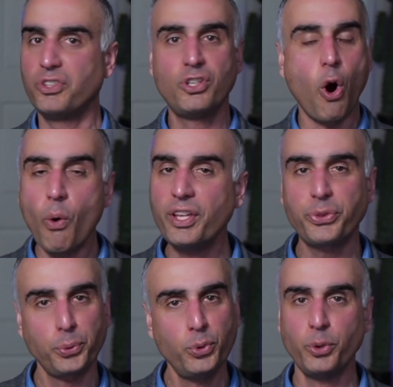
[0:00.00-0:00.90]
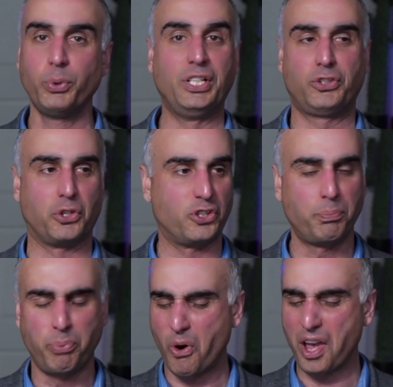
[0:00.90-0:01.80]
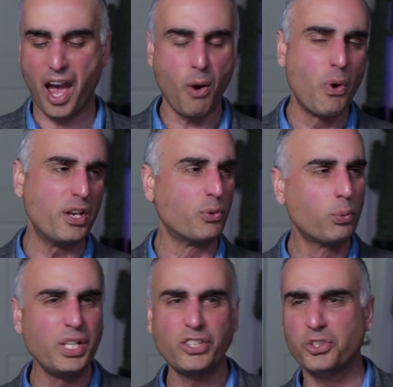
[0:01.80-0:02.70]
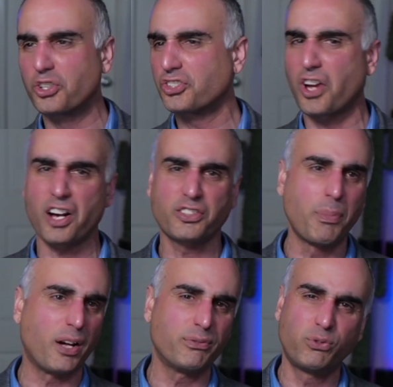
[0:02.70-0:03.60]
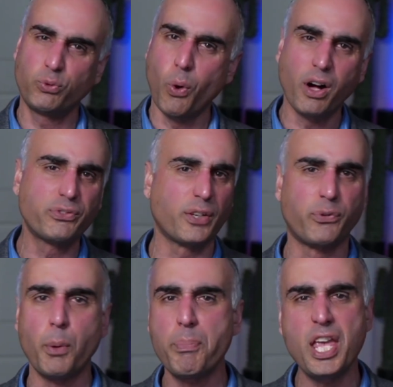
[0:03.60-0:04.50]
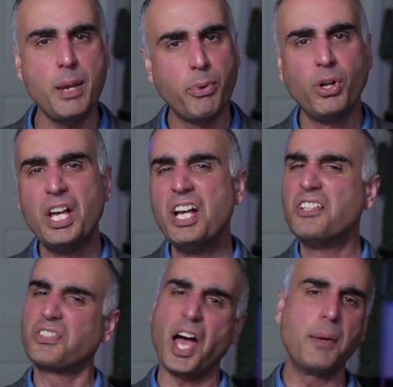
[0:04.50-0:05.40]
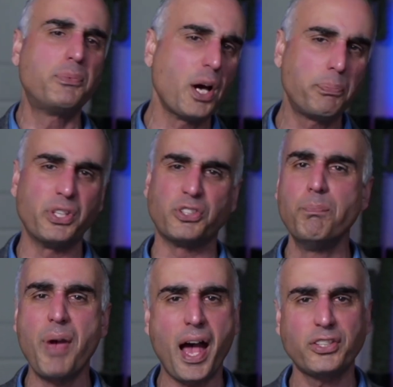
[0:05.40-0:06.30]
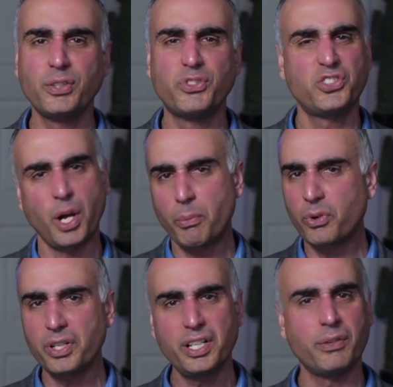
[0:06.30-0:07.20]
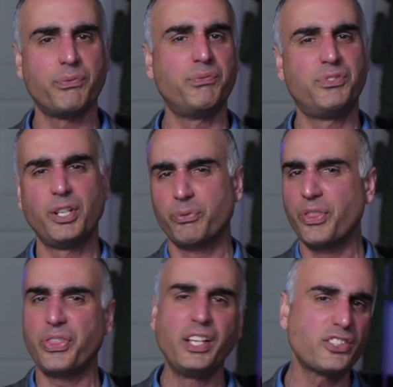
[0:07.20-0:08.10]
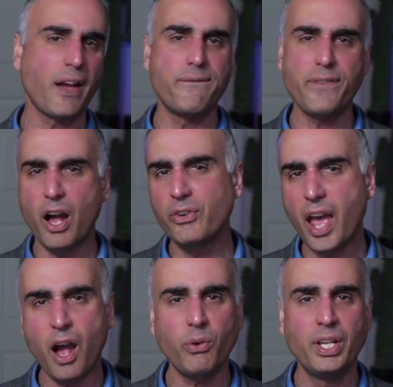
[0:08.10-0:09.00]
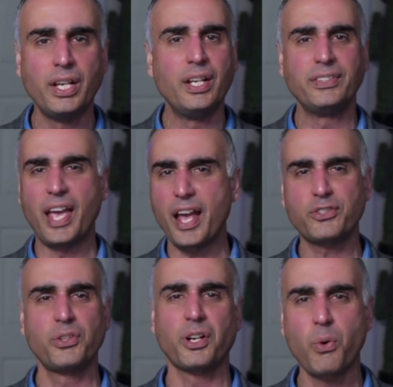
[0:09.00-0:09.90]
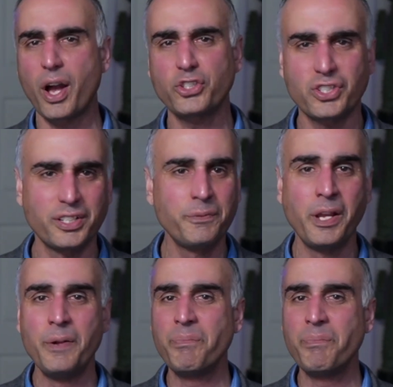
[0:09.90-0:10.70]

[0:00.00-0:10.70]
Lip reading: going through the research. Boy, I went and researched, talked about 12 different people, typed up this massive summary of different things I found out to answer their question.